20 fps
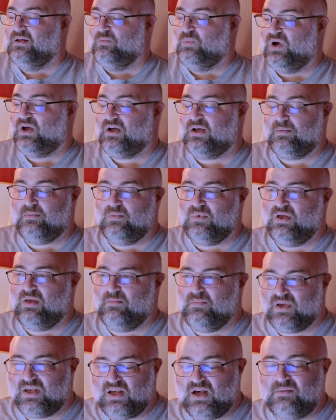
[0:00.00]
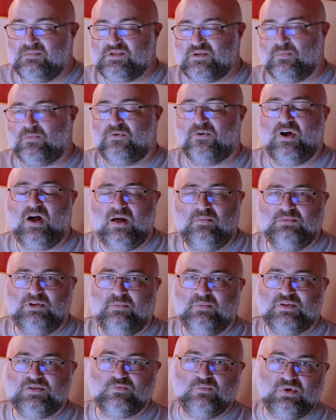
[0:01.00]
Where it becomes a
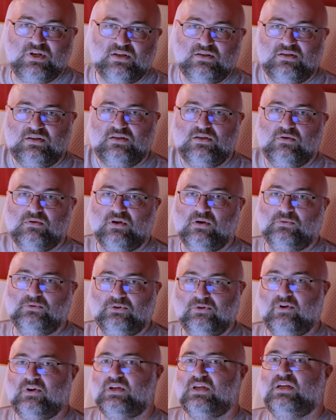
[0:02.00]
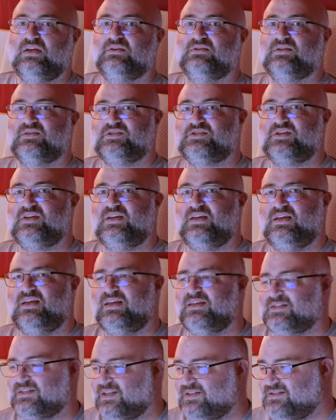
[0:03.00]
problem is when you go looking to
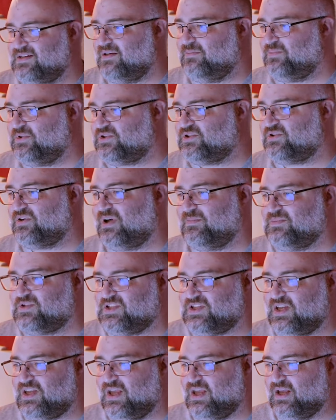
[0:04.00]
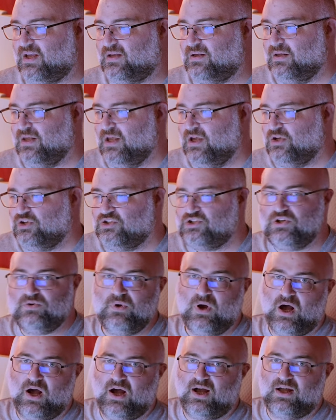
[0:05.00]
see, is the temperature I'm seeing
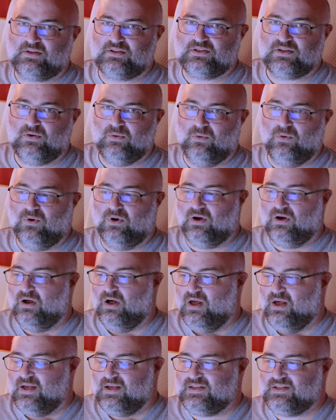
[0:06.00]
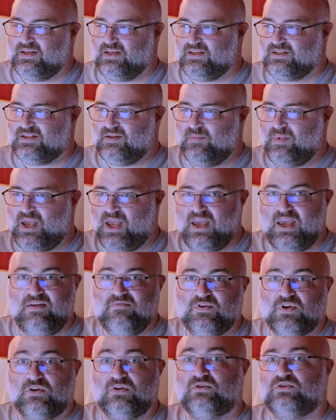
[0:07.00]
too hot? Or is, is the
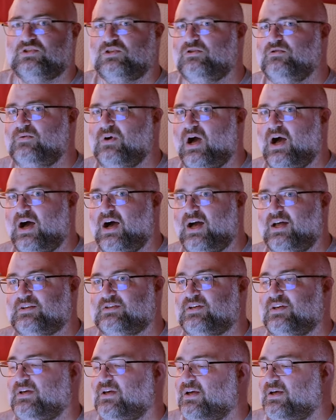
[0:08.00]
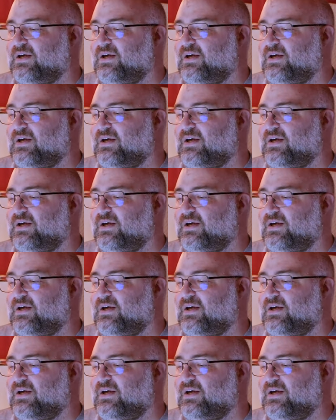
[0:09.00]
behavior too hot?